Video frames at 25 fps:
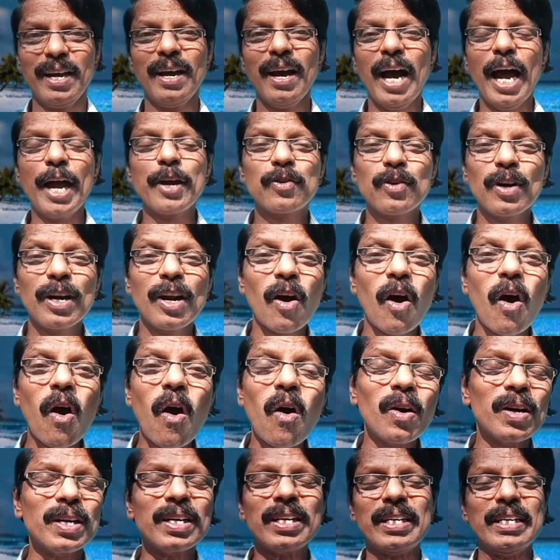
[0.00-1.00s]
I could
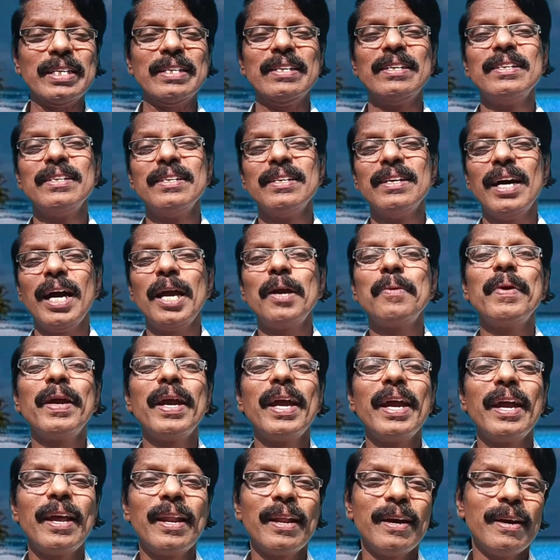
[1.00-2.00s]
not, I
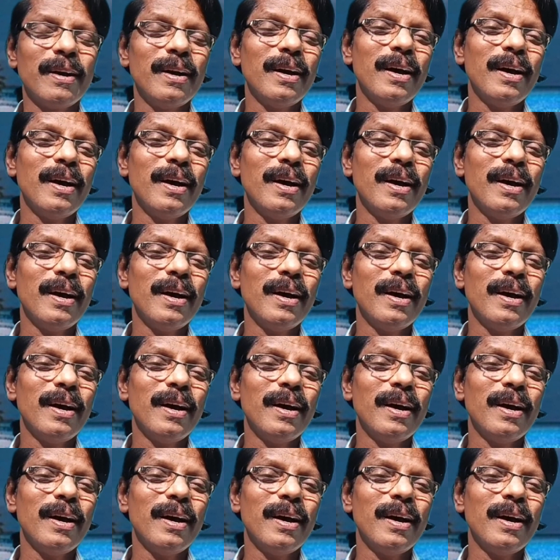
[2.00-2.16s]
mean,